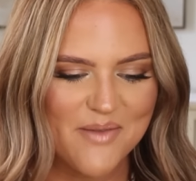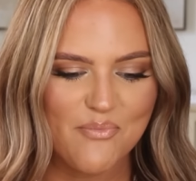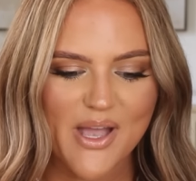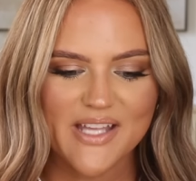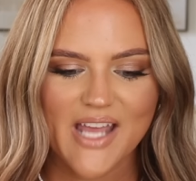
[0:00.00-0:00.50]

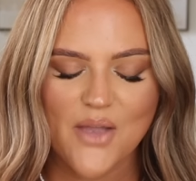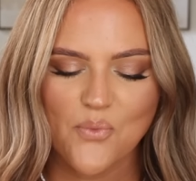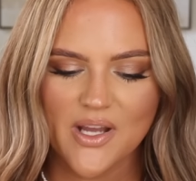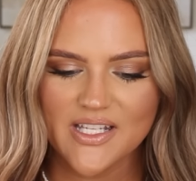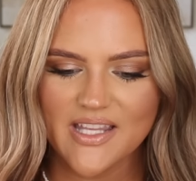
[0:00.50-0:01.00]
But I
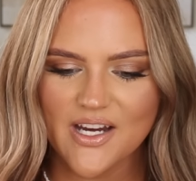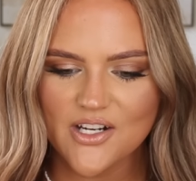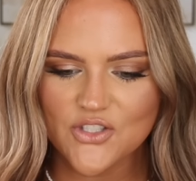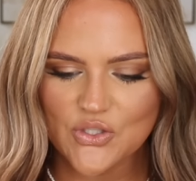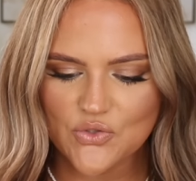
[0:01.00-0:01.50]
went in
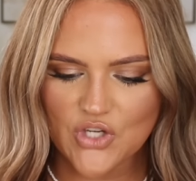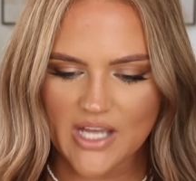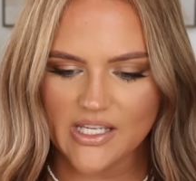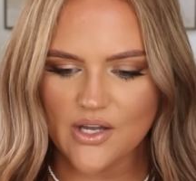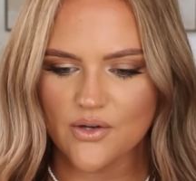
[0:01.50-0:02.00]
there to
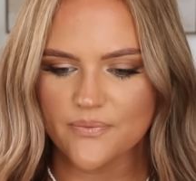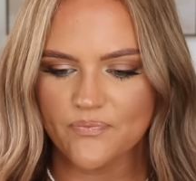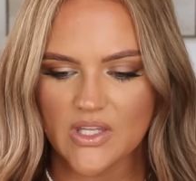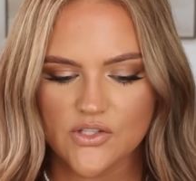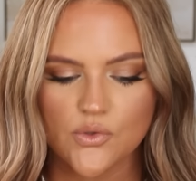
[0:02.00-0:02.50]
check out
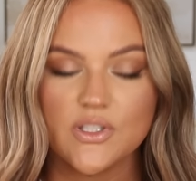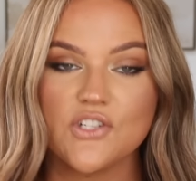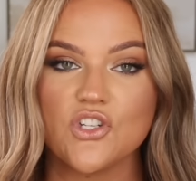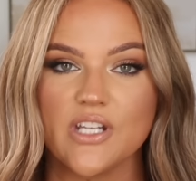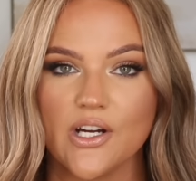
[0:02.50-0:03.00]
Sol de
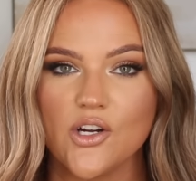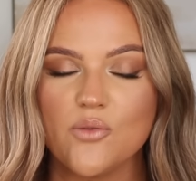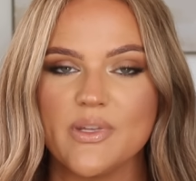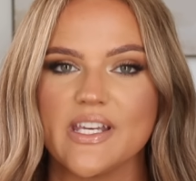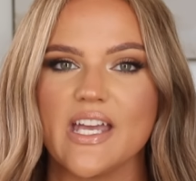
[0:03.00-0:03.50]
Janeiro
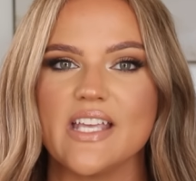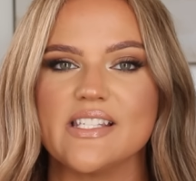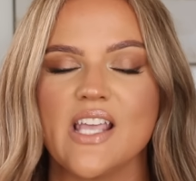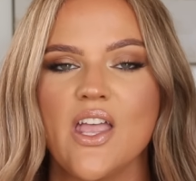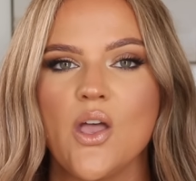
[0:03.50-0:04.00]

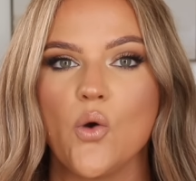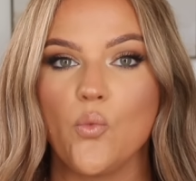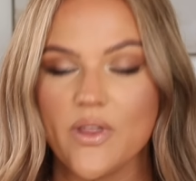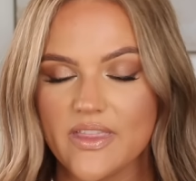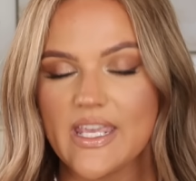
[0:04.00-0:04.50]
because
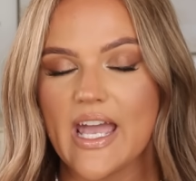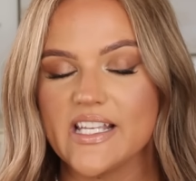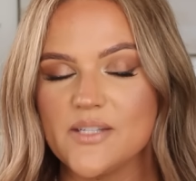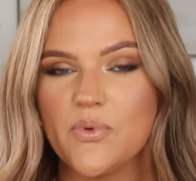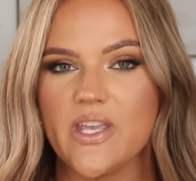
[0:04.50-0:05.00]
with the
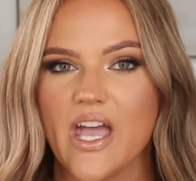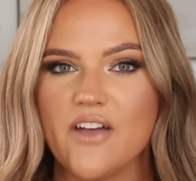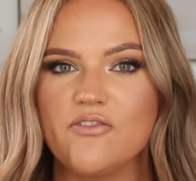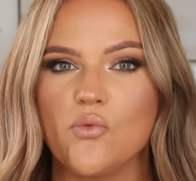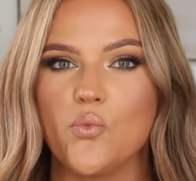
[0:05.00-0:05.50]

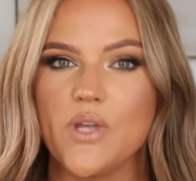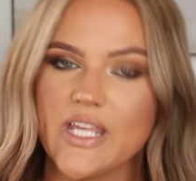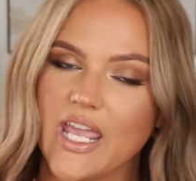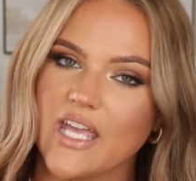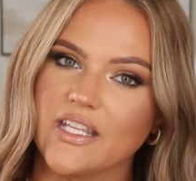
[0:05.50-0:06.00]
SPF, we
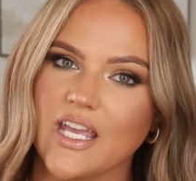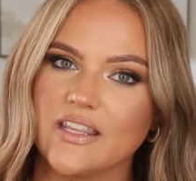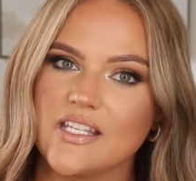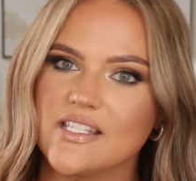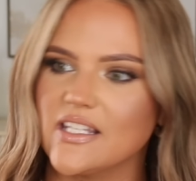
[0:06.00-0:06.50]
can't
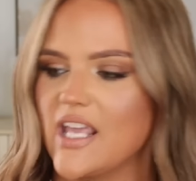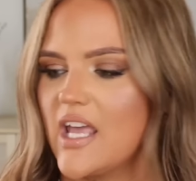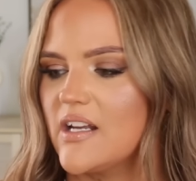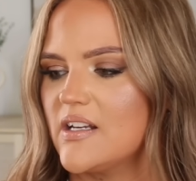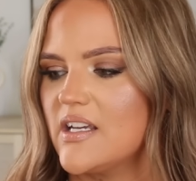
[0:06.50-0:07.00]
get this in
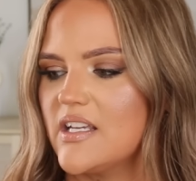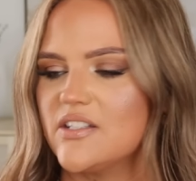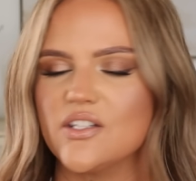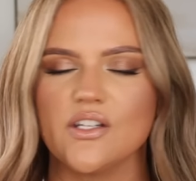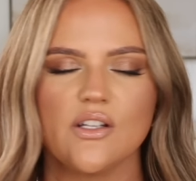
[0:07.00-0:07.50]
Canada
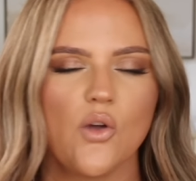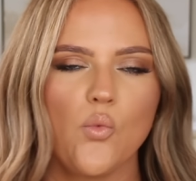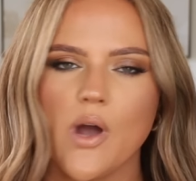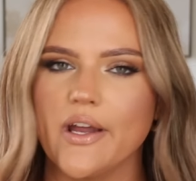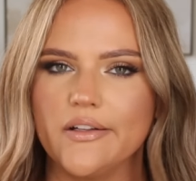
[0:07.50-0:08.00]
until a
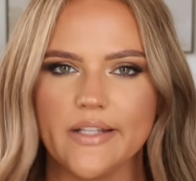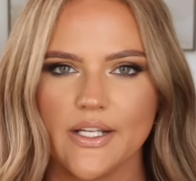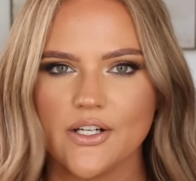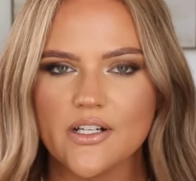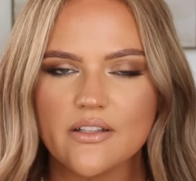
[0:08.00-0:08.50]
while
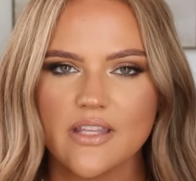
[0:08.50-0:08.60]
later.